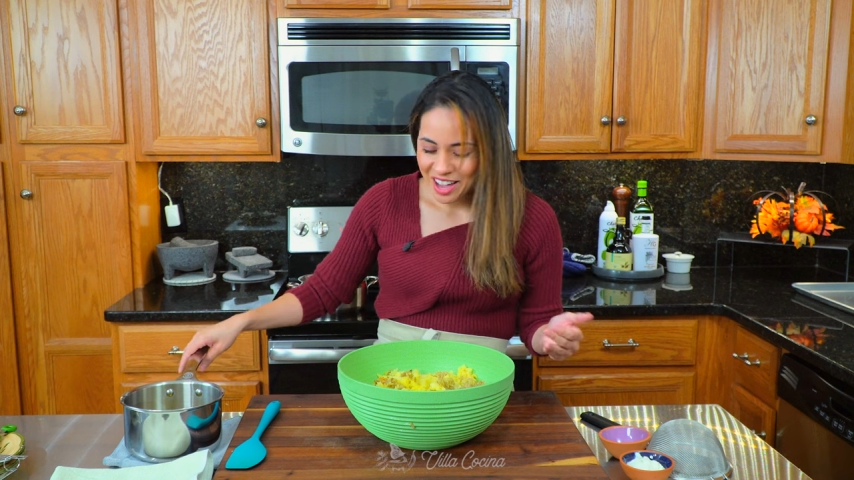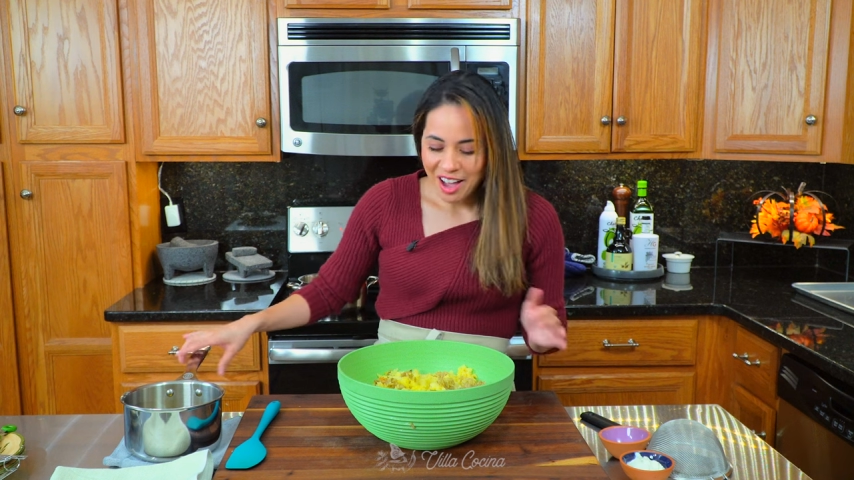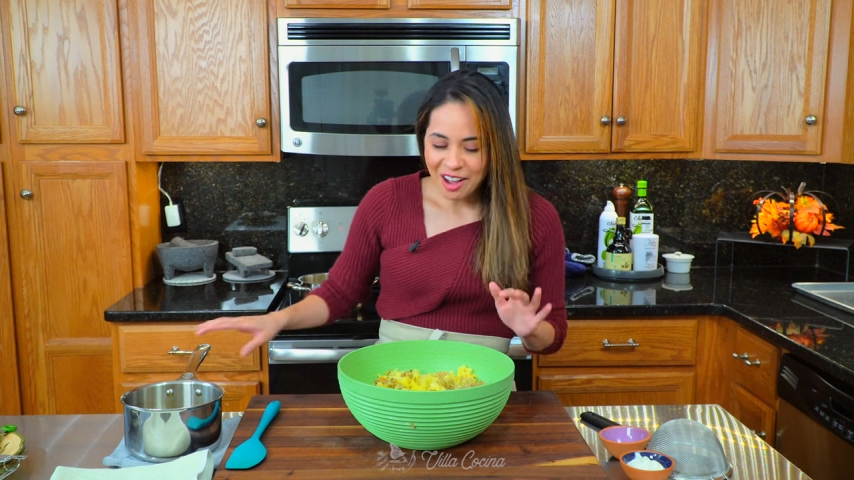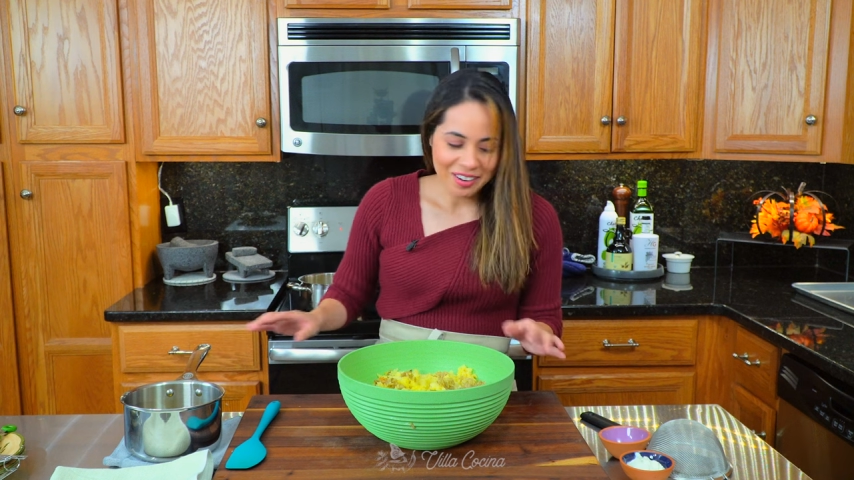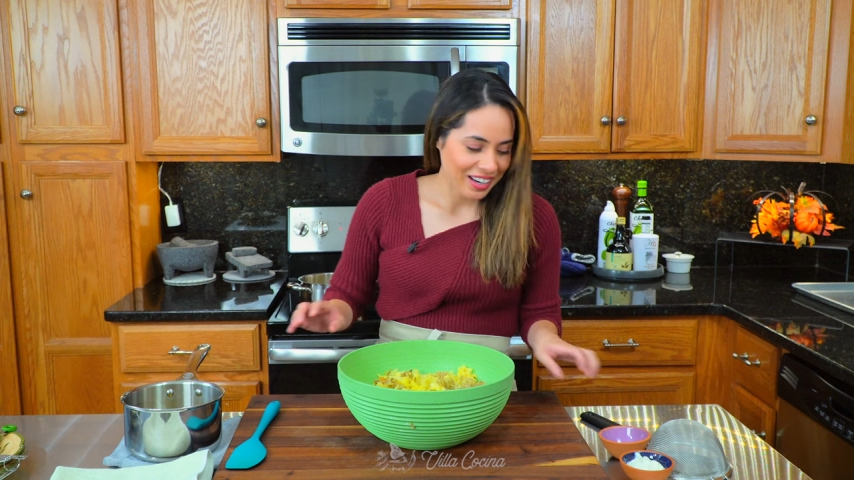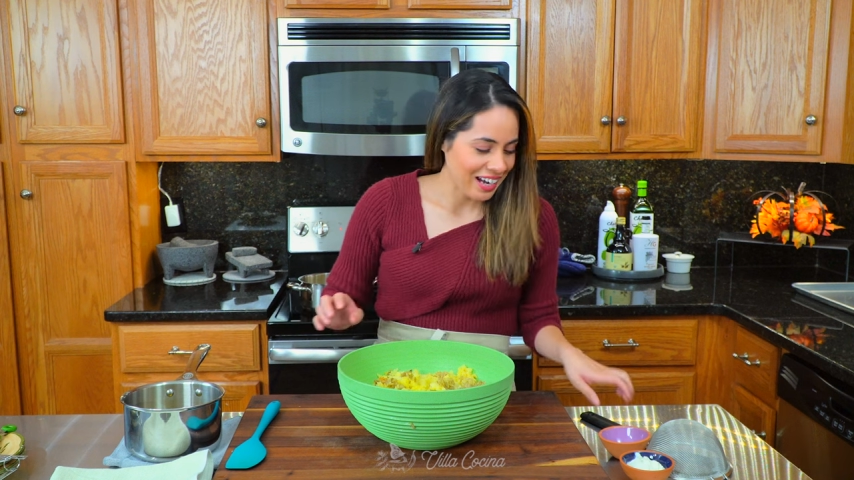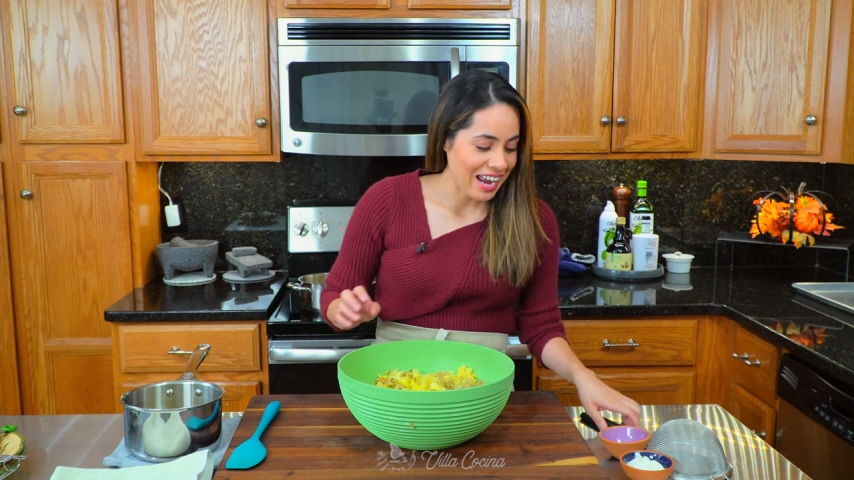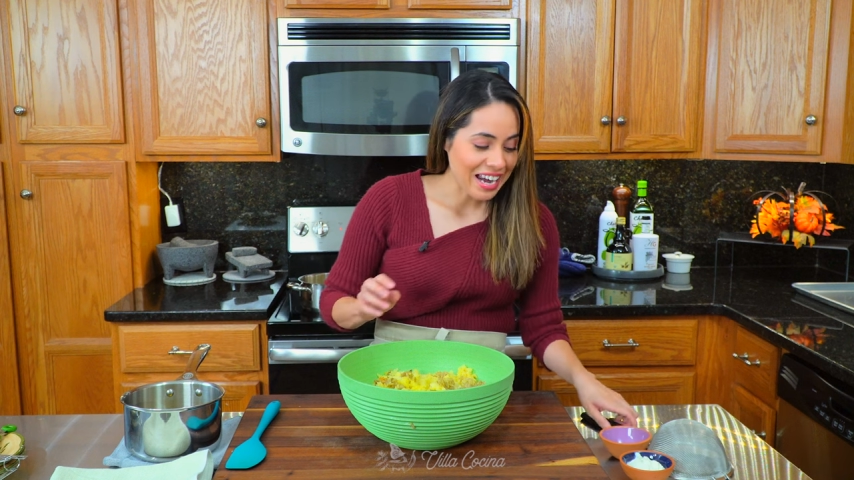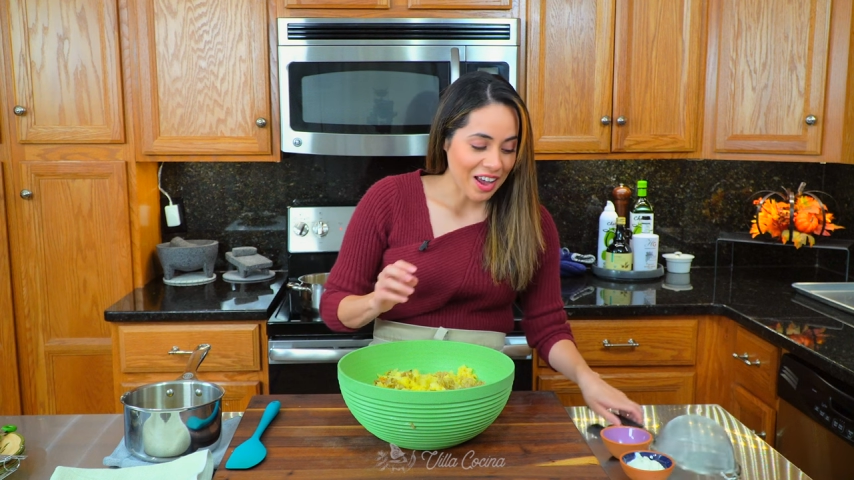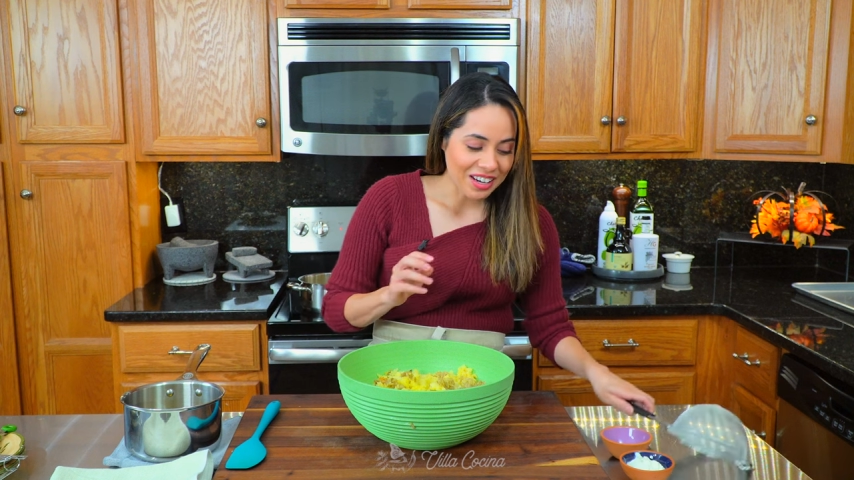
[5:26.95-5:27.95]
All right,
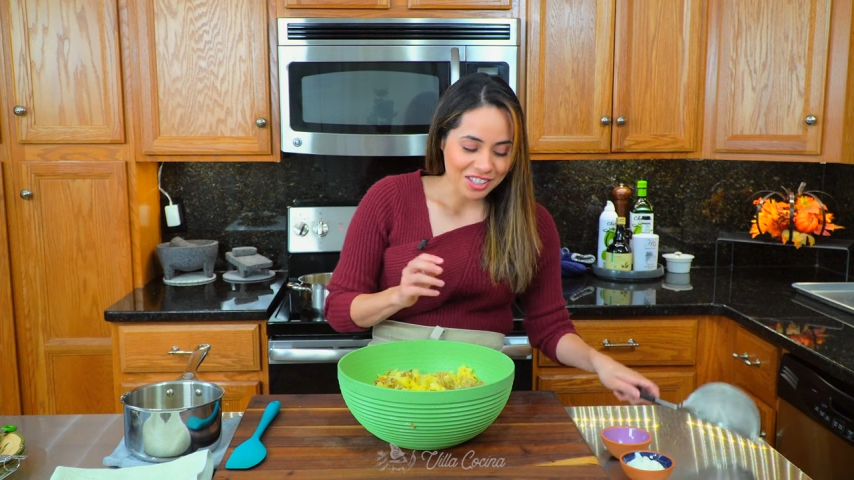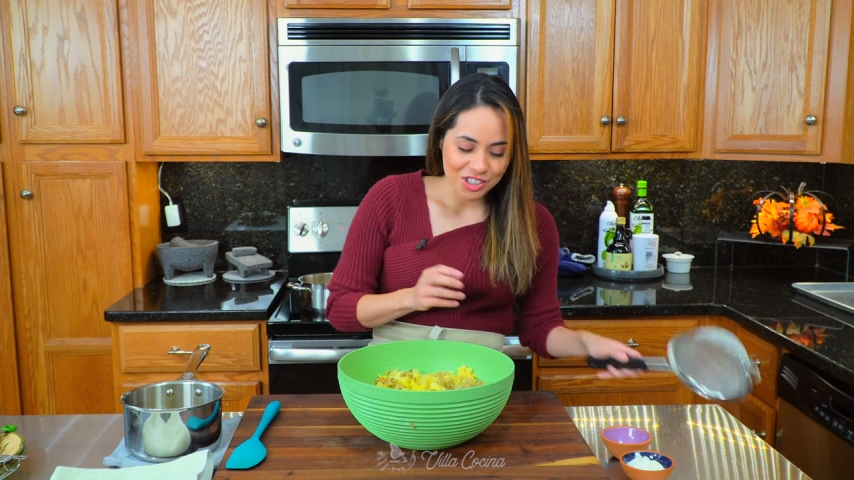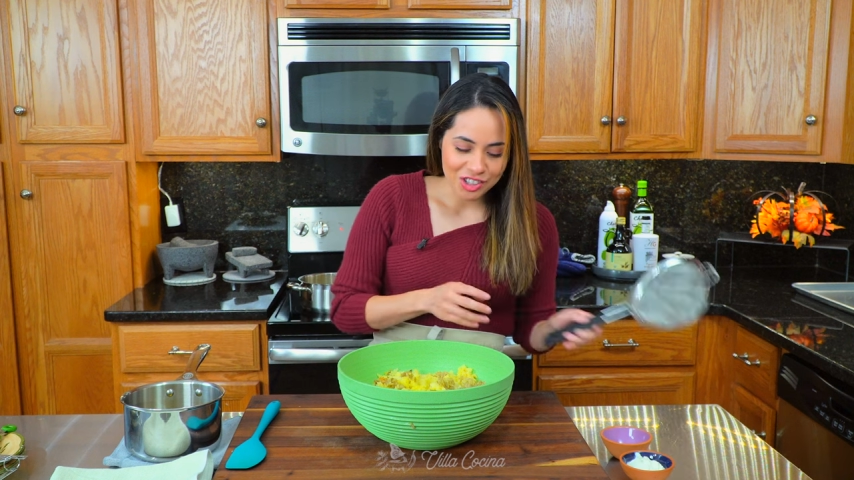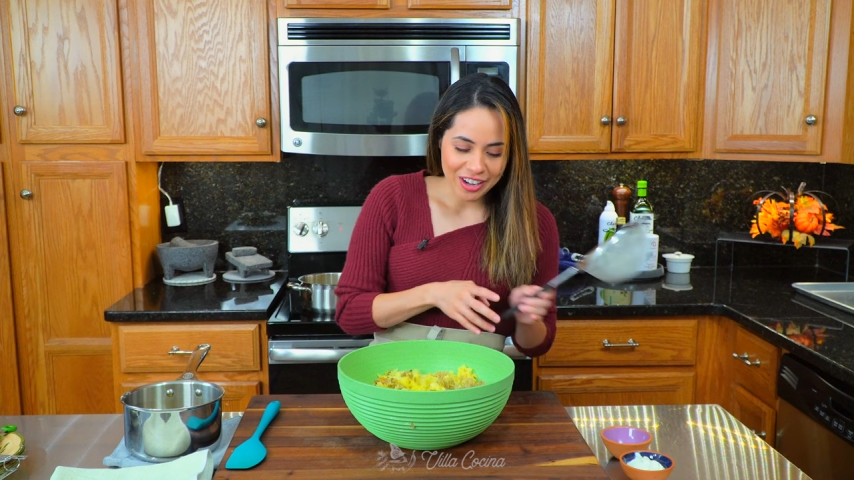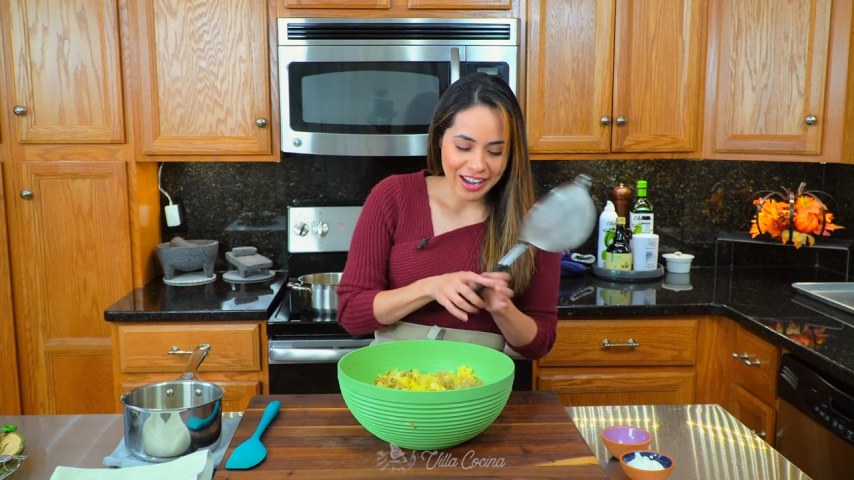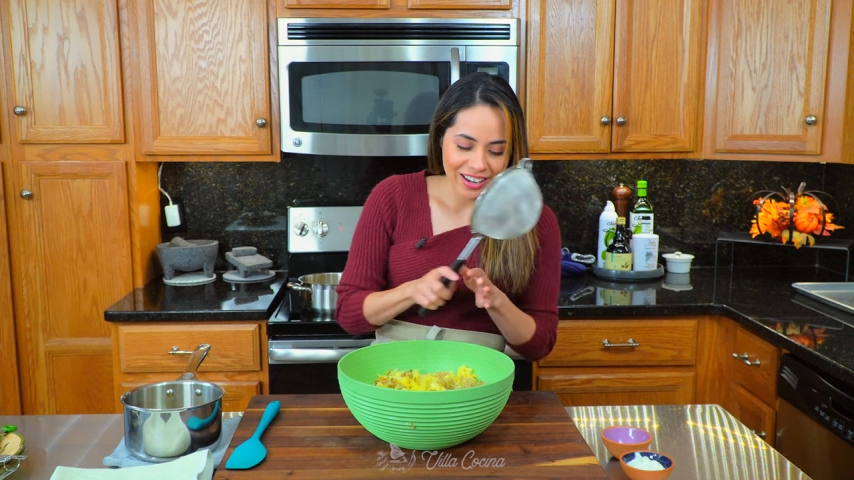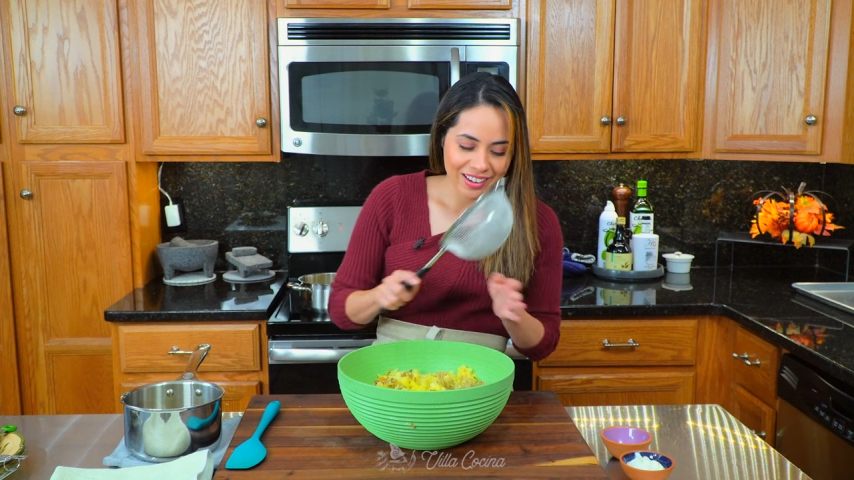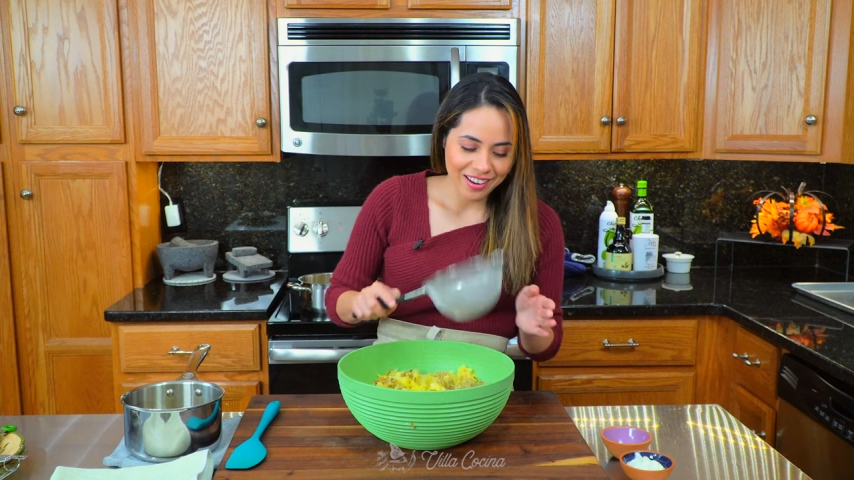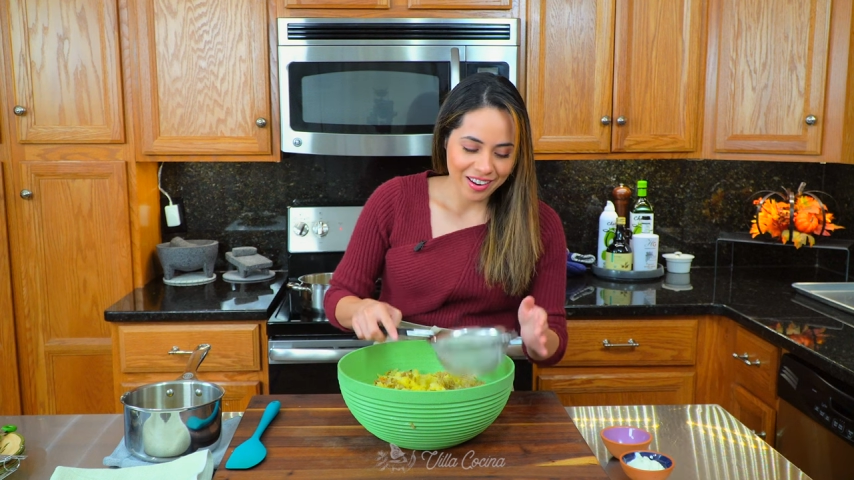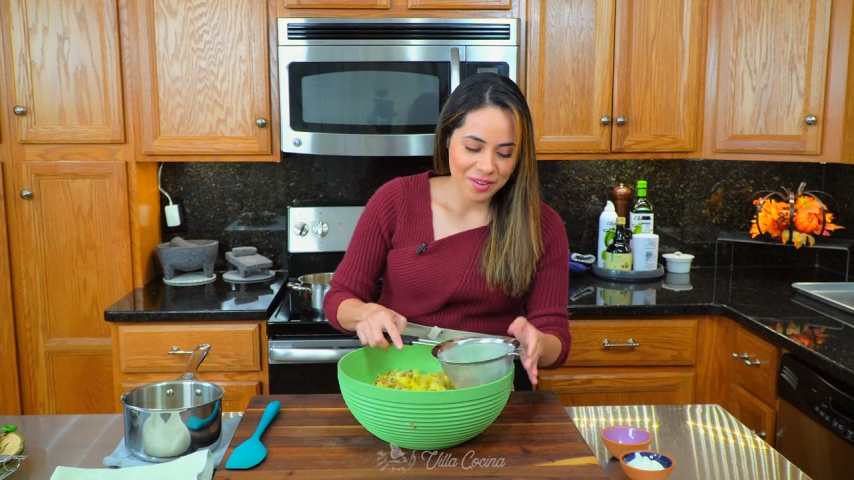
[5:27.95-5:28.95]
now let's
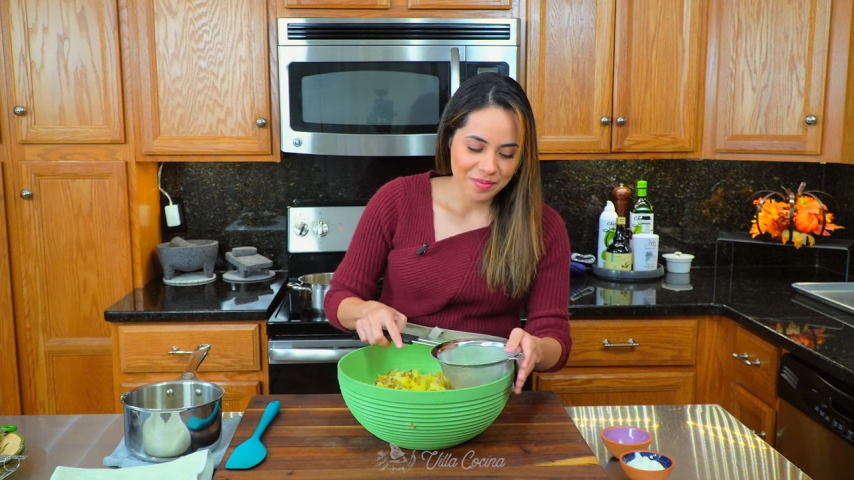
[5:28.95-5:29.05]
strain